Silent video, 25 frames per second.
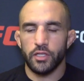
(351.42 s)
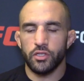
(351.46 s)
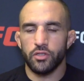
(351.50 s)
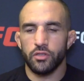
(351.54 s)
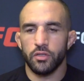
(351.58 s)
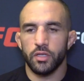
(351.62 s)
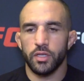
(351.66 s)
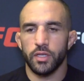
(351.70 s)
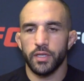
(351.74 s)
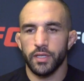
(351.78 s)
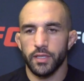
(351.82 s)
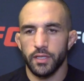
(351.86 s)
do
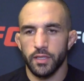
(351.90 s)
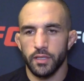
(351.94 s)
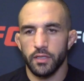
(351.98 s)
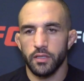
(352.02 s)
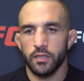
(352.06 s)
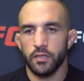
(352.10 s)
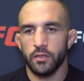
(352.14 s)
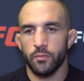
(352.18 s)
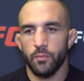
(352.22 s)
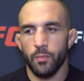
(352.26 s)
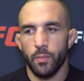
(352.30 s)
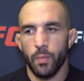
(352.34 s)
me, I get to
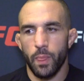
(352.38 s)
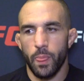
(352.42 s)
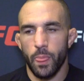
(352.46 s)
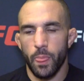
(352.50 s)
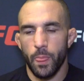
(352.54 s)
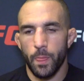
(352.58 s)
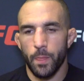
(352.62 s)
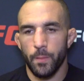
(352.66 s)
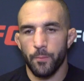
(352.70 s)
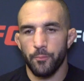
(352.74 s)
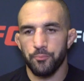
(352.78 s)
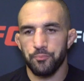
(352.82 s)
just worry about
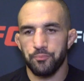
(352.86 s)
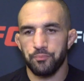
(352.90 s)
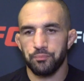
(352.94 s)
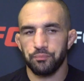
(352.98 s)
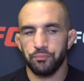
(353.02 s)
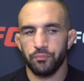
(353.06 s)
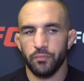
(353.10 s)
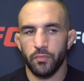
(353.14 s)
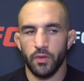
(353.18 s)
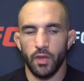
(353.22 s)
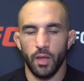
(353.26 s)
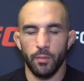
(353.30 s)
myself?
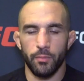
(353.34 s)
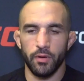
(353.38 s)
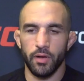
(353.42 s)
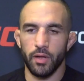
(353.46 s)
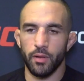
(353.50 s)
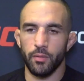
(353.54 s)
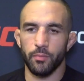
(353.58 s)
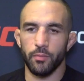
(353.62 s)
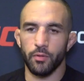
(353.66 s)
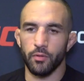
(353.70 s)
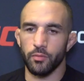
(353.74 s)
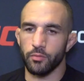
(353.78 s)
And I mean,
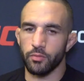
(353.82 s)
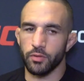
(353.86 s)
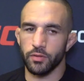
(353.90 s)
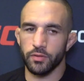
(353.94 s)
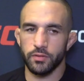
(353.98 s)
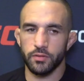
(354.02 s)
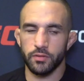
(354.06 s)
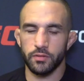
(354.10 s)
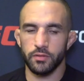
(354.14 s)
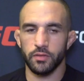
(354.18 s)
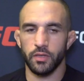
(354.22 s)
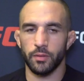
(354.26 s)
I'm, a,
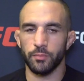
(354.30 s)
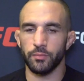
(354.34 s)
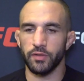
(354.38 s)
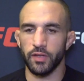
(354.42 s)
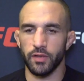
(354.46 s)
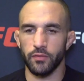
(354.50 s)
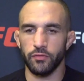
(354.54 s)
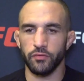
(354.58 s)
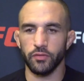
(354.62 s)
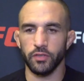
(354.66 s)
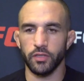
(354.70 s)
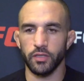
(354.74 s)
I'm
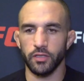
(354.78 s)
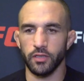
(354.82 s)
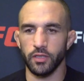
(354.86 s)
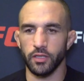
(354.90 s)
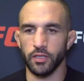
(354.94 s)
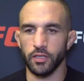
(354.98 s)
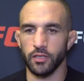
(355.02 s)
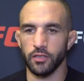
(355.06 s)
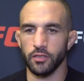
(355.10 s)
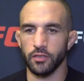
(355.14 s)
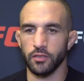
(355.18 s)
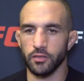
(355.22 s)
definitely
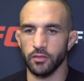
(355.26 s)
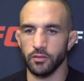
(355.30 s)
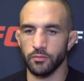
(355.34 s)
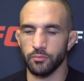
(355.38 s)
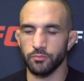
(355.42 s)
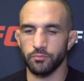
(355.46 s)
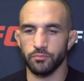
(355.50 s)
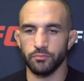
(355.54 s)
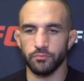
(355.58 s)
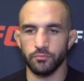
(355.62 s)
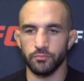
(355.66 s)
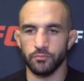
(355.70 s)
like a,
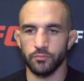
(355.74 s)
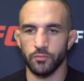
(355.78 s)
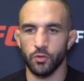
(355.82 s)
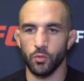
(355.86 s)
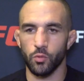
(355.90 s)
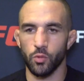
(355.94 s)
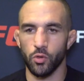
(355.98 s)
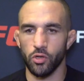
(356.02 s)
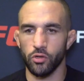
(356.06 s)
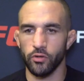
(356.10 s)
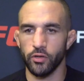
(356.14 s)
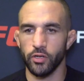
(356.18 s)
a
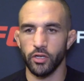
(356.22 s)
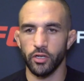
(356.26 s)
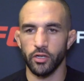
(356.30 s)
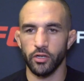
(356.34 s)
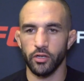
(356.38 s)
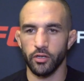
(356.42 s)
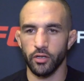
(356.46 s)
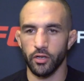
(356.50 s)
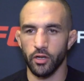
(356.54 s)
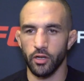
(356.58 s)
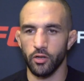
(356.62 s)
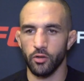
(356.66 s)

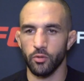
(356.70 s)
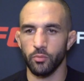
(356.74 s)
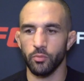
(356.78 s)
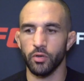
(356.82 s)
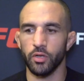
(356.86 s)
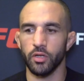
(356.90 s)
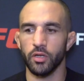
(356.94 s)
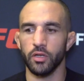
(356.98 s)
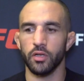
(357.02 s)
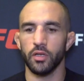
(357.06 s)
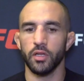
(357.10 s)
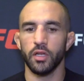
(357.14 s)
worrier, you know,
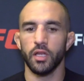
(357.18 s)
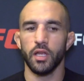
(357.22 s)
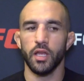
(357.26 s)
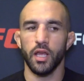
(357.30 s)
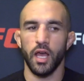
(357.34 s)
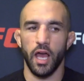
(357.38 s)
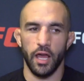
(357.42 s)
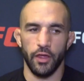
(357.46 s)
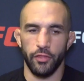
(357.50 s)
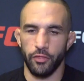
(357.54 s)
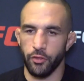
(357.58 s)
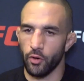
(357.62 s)
but
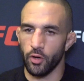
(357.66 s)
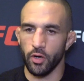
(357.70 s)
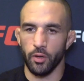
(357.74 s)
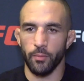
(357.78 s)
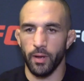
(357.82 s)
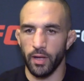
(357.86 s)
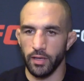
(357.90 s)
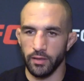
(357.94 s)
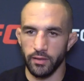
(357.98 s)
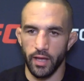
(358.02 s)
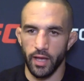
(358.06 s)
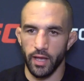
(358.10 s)
I thought
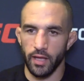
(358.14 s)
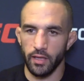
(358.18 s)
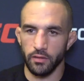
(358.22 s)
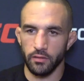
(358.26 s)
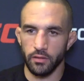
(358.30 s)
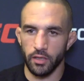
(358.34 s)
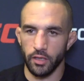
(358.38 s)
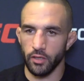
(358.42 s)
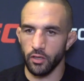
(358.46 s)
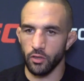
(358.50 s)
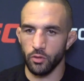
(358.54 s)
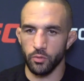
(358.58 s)
about
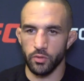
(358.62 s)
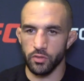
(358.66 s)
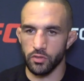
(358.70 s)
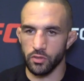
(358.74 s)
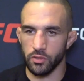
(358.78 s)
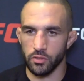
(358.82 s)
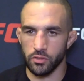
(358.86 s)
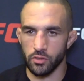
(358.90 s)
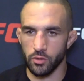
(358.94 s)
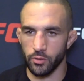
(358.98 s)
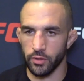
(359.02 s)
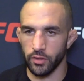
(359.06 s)
that. I know he's
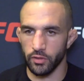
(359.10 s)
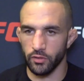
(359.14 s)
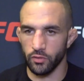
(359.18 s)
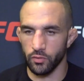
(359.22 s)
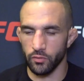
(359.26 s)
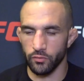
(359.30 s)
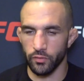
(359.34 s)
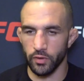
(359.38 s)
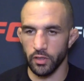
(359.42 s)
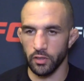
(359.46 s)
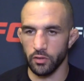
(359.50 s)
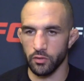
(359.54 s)
also on a
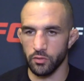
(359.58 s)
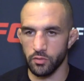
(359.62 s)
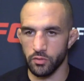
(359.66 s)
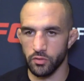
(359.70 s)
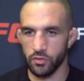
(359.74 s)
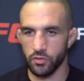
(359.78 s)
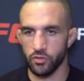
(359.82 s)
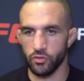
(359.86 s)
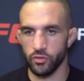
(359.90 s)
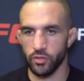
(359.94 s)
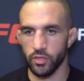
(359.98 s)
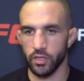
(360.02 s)
two-fight
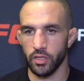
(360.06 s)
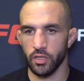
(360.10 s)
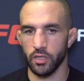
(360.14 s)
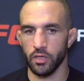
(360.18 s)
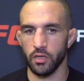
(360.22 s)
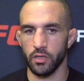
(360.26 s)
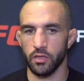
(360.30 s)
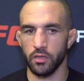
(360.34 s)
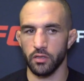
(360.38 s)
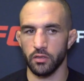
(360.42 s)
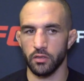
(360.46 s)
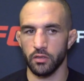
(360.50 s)
losing streak,
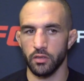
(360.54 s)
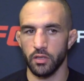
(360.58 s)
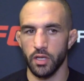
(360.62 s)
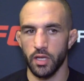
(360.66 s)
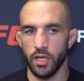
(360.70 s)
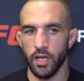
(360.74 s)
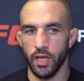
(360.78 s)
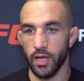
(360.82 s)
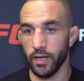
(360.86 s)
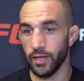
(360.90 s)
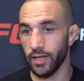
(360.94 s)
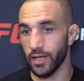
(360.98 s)
uh,
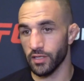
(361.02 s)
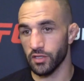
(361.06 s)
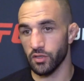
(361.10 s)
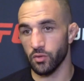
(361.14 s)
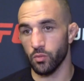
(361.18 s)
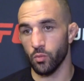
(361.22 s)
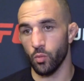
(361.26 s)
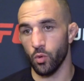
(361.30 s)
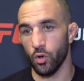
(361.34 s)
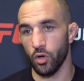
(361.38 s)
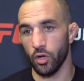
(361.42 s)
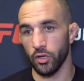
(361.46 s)
and he
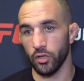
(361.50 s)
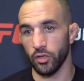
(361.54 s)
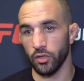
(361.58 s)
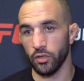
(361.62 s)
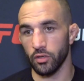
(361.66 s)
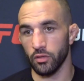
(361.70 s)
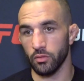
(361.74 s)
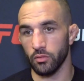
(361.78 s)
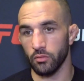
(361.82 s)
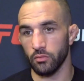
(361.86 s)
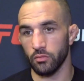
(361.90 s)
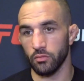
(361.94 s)
hasn't
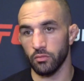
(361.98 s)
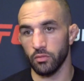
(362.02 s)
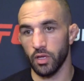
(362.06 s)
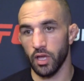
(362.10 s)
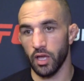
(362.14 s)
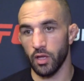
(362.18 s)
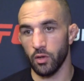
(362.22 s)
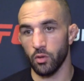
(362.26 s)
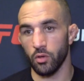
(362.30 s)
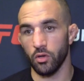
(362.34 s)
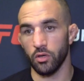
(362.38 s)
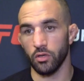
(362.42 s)
won
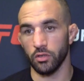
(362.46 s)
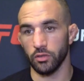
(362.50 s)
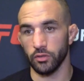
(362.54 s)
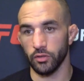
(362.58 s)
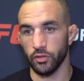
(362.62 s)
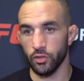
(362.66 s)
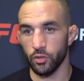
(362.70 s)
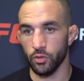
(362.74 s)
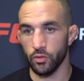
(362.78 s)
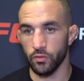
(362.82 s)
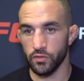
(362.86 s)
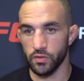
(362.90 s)
at all in
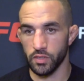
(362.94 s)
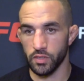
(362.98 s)
the U